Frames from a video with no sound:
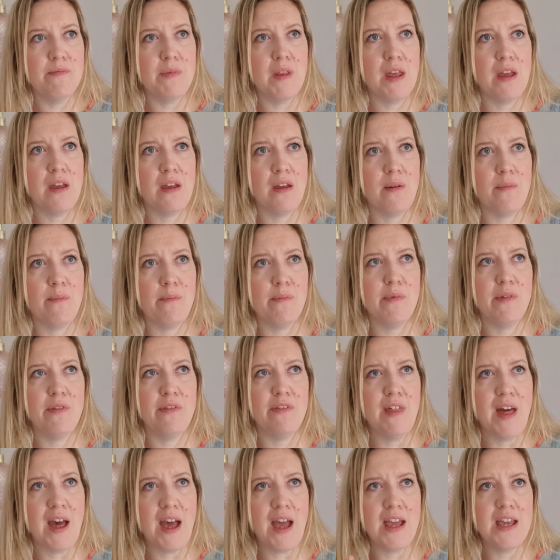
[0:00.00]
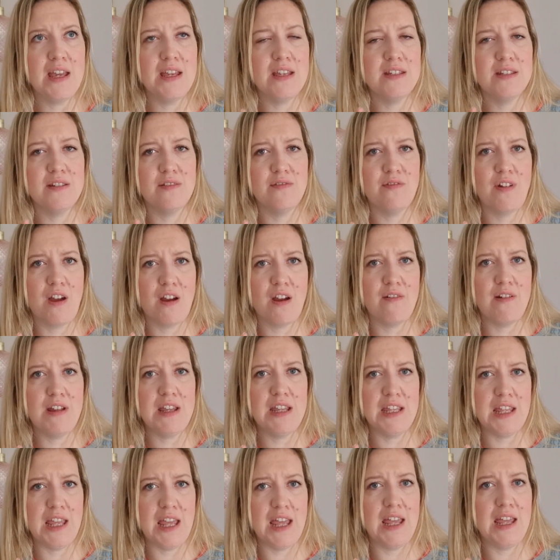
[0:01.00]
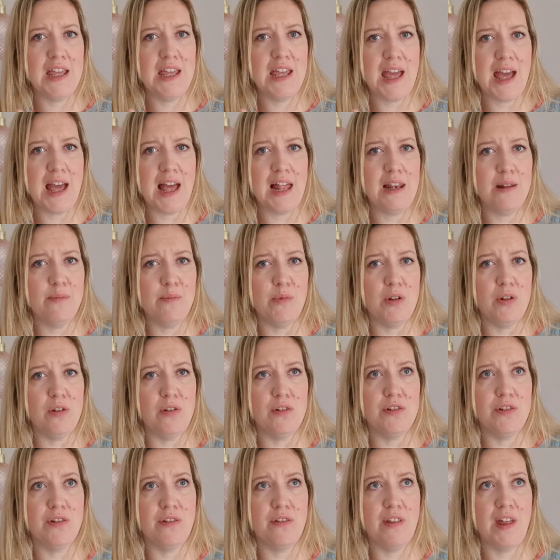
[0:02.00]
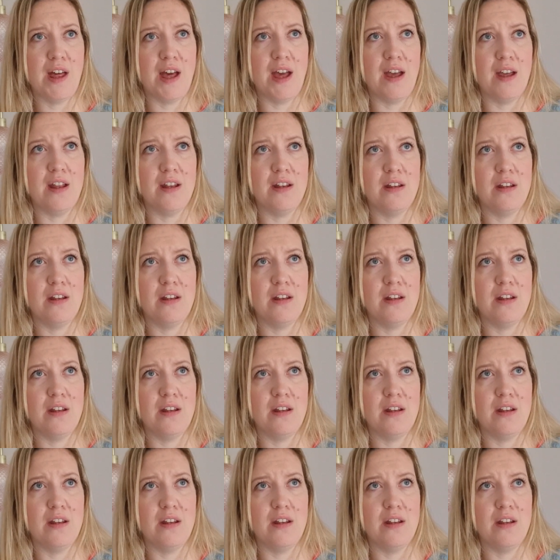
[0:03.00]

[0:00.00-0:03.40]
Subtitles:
that is a very key element, that